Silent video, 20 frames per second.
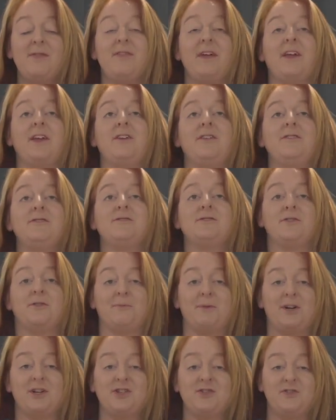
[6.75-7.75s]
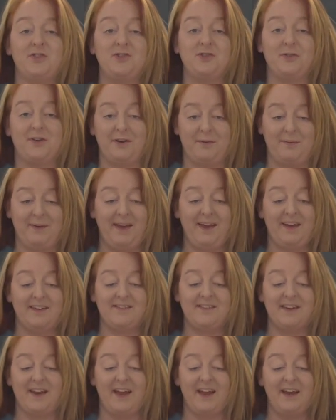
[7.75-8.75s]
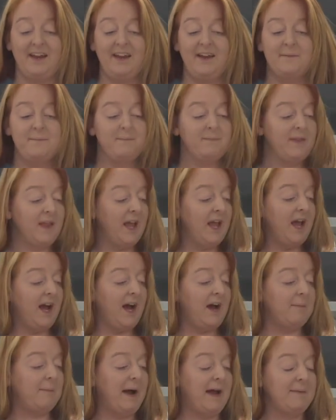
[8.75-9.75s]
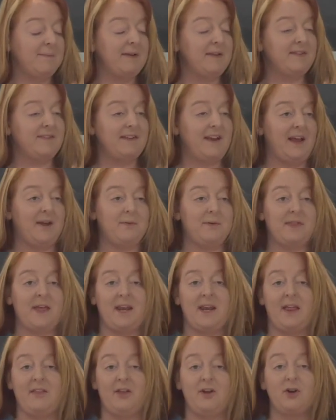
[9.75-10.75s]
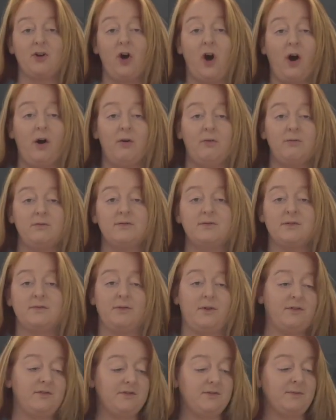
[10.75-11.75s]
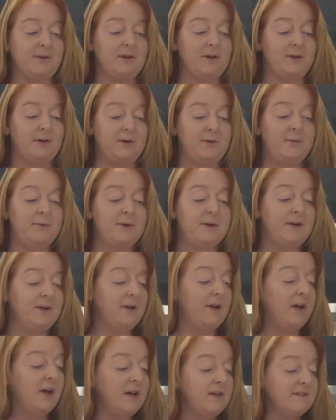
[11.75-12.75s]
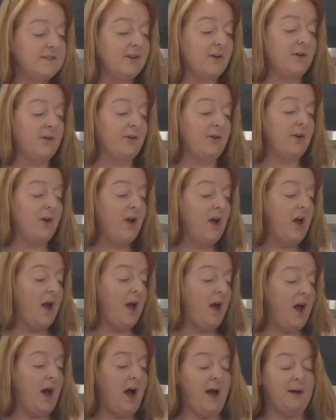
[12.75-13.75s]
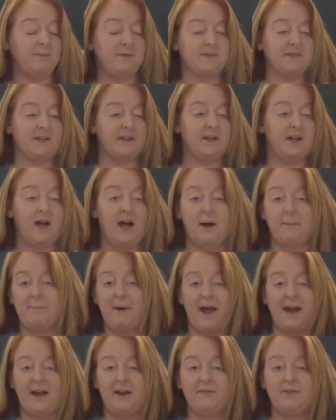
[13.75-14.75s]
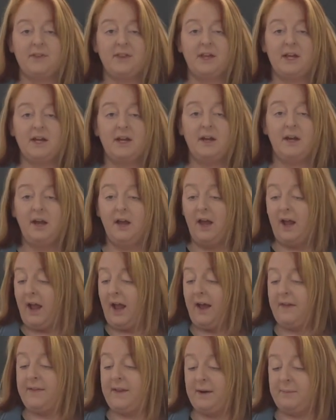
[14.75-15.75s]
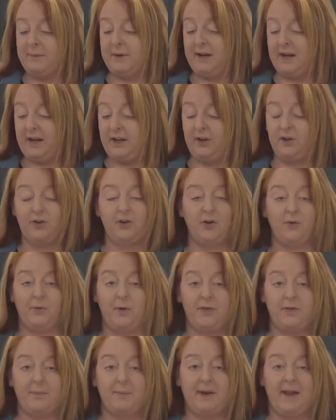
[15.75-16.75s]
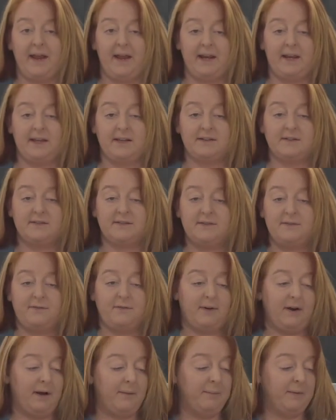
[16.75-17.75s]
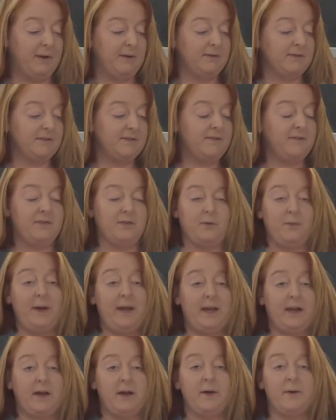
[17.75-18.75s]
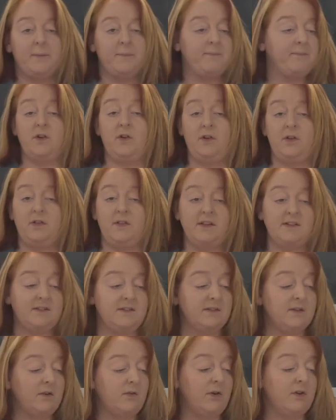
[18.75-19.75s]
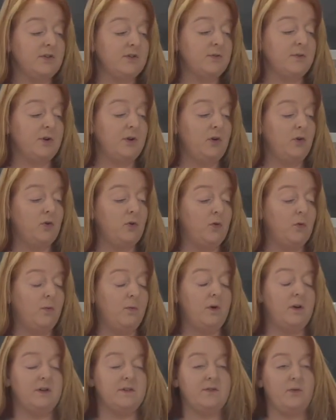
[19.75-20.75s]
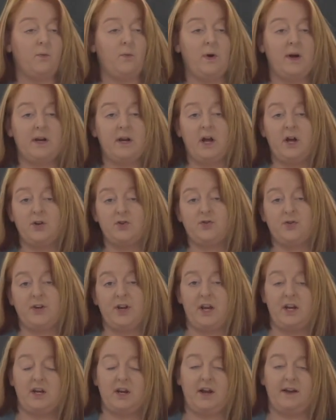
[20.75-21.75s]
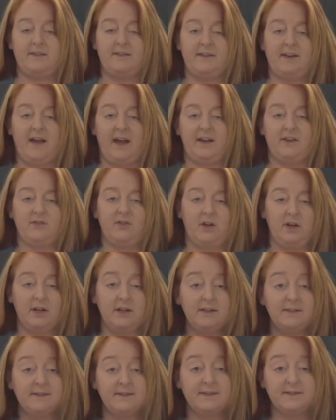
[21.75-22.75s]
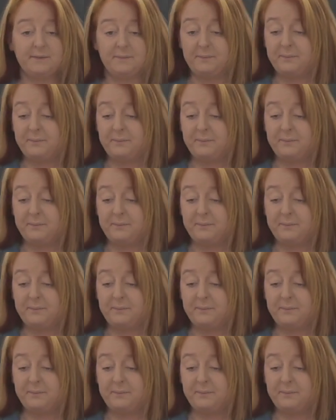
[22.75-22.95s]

Thank you so much for joining me here today. I'm here today with another Coles grocery haul. So I'm just going to unpack everything and then I'm going to let you know what the plan is for our meals for the week. So this grocery haul was $198.